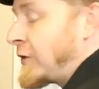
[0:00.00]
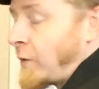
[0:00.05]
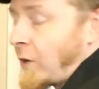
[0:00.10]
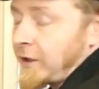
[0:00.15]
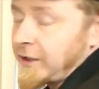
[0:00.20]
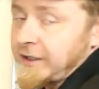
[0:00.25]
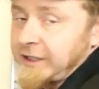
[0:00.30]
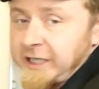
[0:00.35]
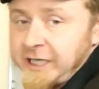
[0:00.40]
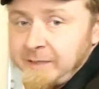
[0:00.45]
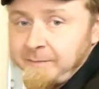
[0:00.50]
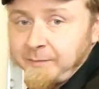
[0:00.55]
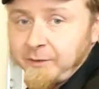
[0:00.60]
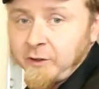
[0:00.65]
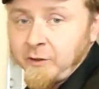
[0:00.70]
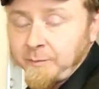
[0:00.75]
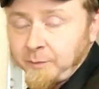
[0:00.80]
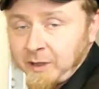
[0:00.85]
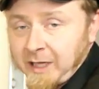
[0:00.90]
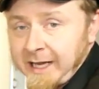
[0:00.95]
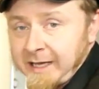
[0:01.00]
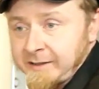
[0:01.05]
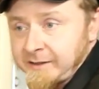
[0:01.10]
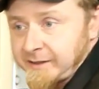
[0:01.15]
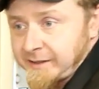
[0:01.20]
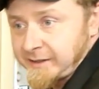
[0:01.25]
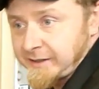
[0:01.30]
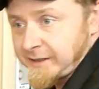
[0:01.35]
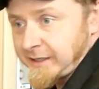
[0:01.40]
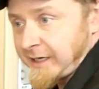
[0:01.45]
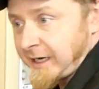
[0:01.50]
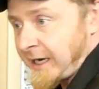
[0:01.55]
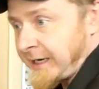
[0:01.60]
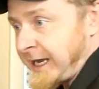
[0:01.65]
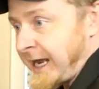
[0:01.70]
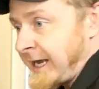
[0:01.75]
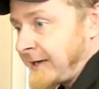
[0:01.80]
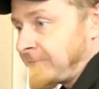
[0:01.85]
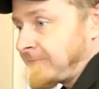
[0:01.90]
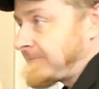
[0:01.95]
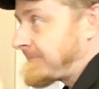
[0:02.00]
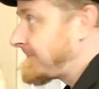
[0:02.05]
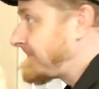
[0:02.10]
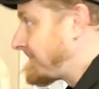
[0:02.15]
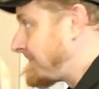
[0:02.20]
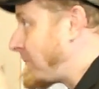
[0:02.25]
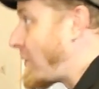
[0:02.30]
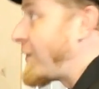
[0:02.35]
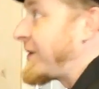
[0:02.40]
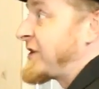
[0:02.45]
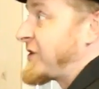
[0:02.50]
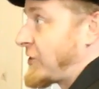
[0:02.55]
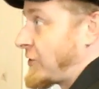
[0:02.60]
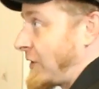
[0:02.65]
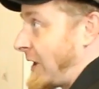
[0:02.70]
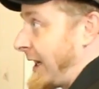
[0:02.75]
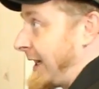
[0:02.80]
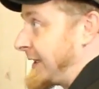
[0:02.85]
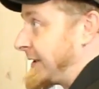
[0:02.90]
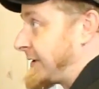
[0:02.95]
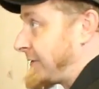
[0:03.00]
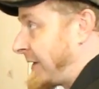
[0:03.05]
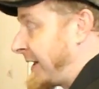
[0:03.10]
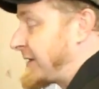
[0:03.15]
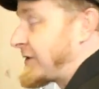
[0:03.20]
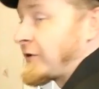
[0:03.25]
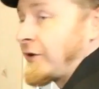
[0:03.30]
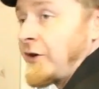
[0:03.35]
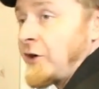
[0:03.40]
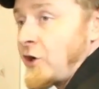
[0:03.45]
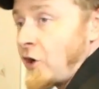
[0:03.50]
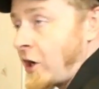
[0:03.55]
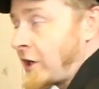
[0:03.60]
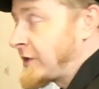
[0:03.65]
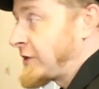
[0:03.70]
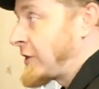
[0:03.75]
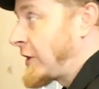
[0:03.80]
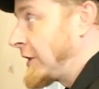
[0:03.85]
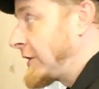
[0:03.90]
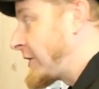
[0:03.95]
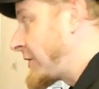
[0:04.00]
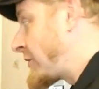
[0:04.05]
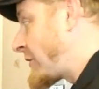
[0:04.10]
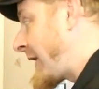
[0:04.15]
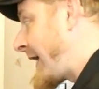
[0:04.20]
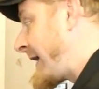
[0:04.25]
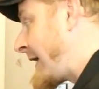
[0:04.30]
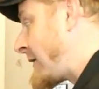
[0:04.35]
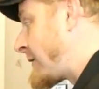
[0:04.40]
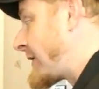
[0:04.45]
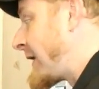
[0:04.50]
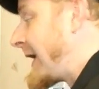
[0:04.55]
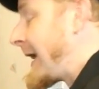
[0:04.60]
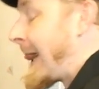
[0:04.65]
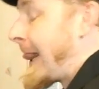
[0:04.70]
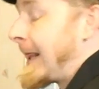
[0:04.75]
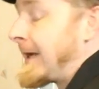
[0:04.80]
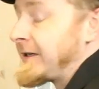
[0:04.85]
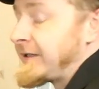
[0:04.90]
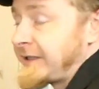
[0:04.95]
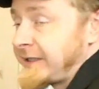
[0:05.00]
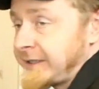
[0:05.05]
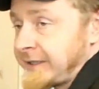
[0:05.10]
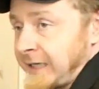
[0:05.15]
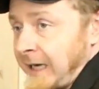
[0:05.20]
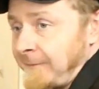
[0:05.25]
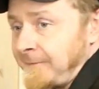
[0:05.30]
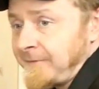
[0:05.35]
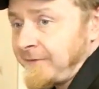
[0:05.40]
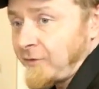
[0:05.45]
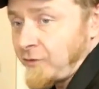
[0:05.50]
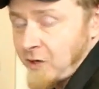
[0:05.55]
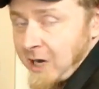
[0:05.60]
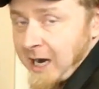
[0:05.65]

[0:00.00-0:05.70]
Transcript: you want to keep your plants, again, moisturized, right? So they're not starting to dry out. Some